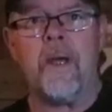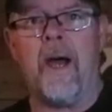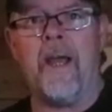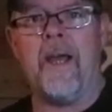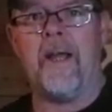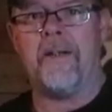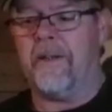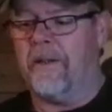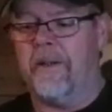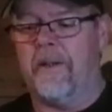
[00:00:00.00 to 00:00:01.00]
I had
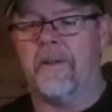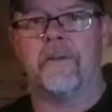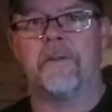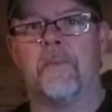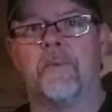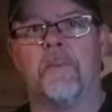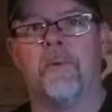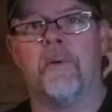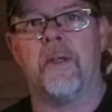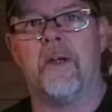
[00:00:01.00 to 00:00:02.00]
stopped
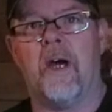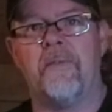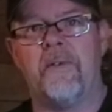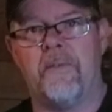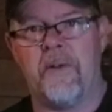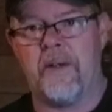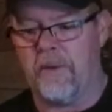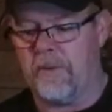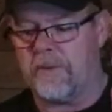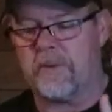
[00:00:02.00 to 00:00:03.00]
uploading coffee
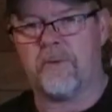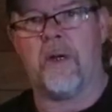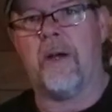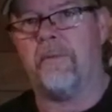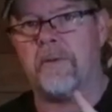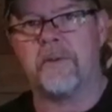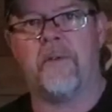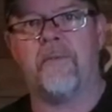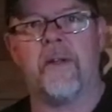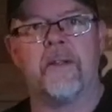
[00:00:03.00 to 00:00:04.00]
videos, travel,
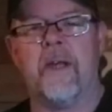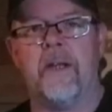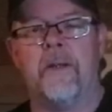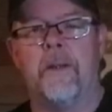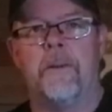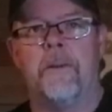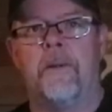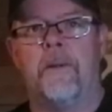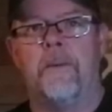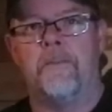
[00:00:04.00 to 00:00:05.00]
stuff like that,
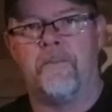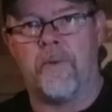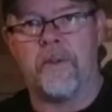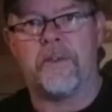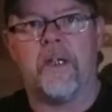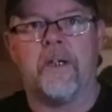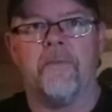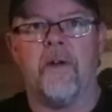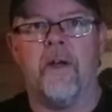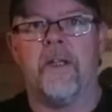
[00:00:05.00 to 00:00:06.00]
for the sake
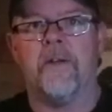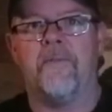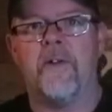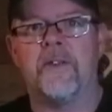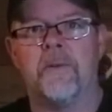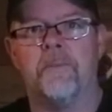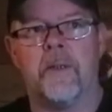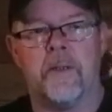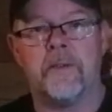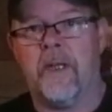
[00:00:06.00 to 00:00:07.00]
of the hunting and fishing,
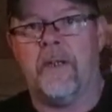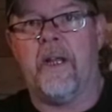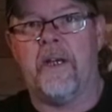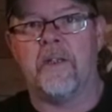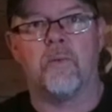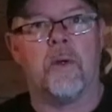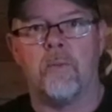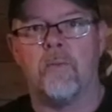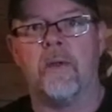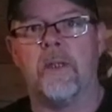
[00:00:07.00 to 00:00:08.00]
because that is what I
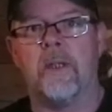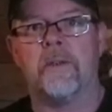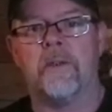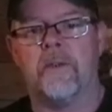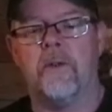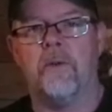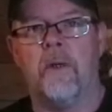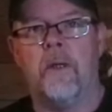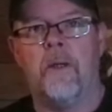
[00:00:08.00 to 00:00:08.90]
really like to do.